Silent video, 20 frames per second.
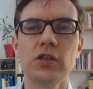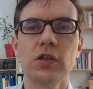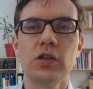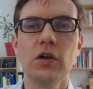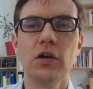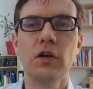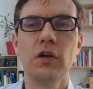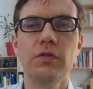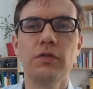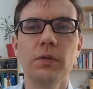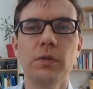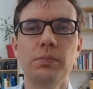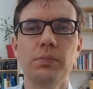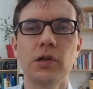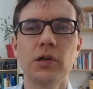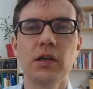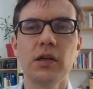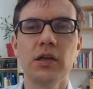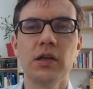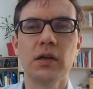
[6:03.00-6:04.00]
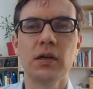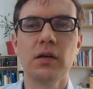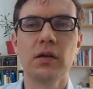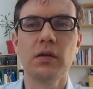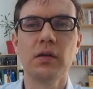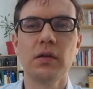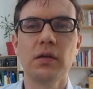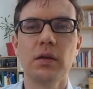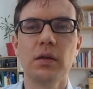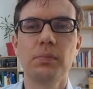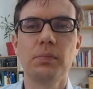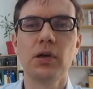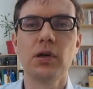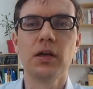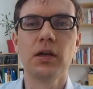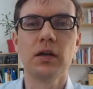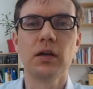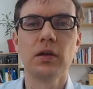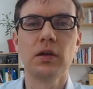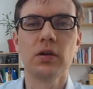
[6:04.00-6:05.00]
of the product. The
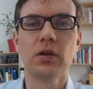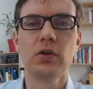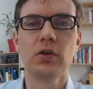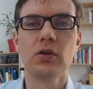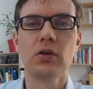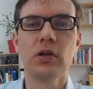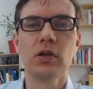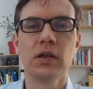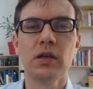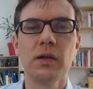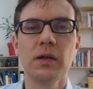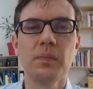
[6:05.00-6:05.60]
product is stored.